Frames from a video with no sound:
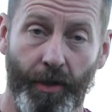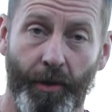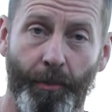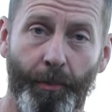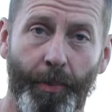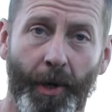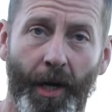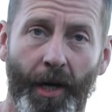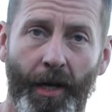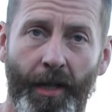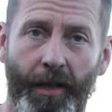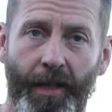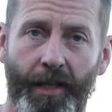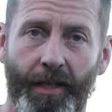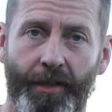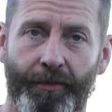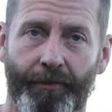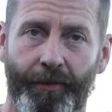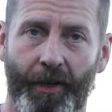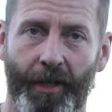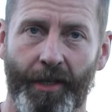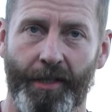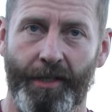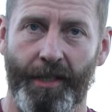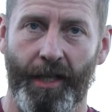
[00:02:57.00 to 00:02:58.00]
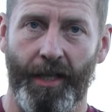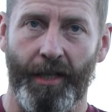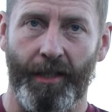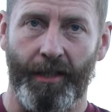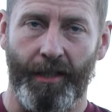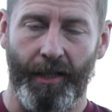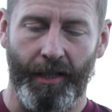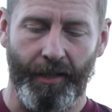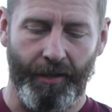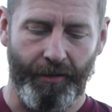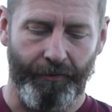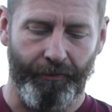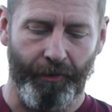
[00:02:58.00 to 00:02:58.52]
you can buy these first aid
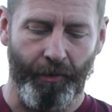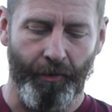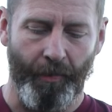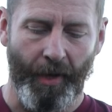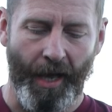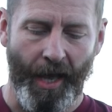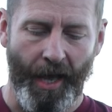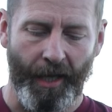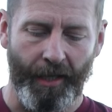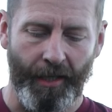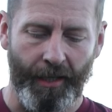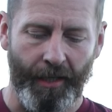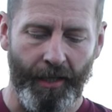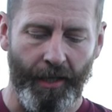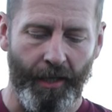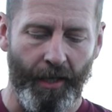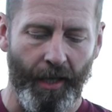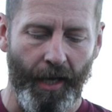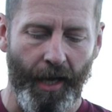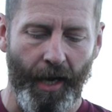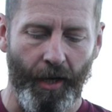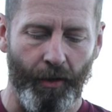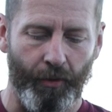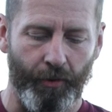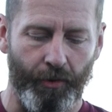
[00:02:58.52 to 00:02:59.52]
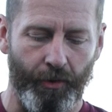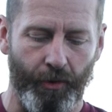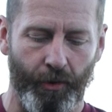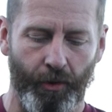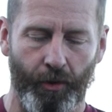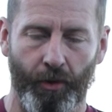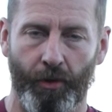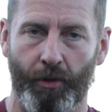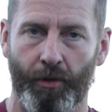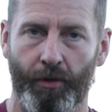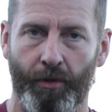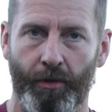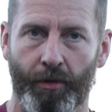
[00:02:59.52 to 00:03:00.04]
kits from any
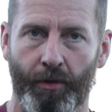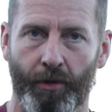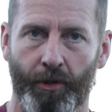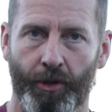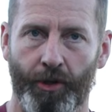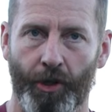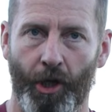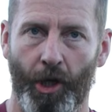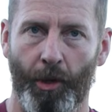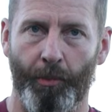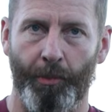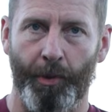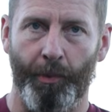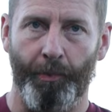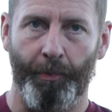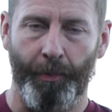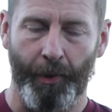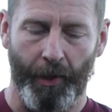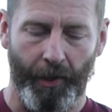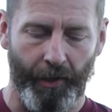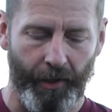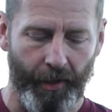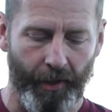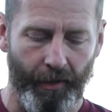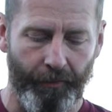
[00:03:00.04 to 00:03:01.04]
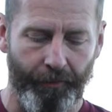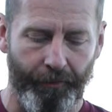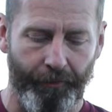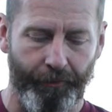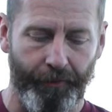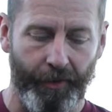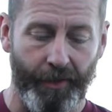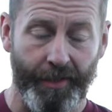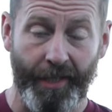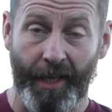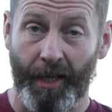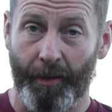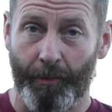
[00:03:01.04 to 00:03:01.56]
outdoor shop, but if
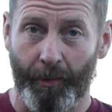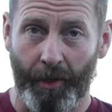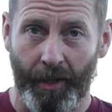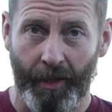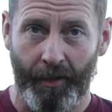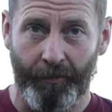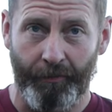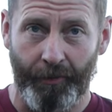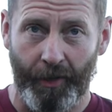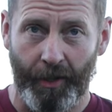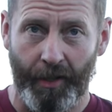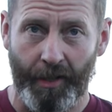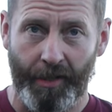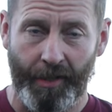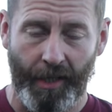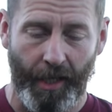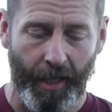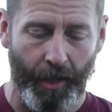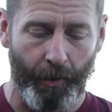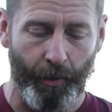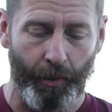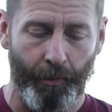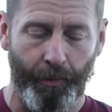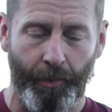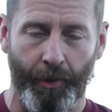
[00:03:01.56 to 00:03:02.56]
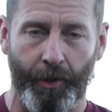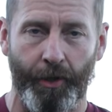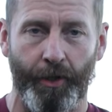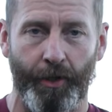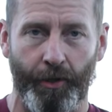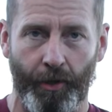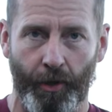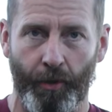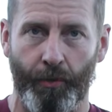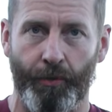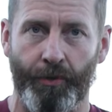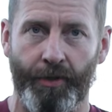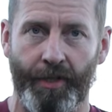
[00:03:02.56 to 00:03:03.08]
you take my advice, I would put
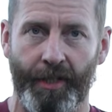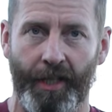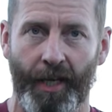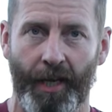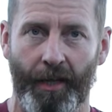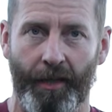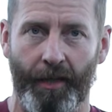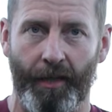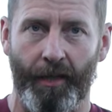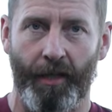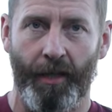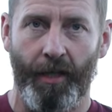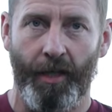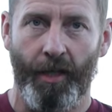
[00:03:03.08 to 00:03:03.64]
your own together.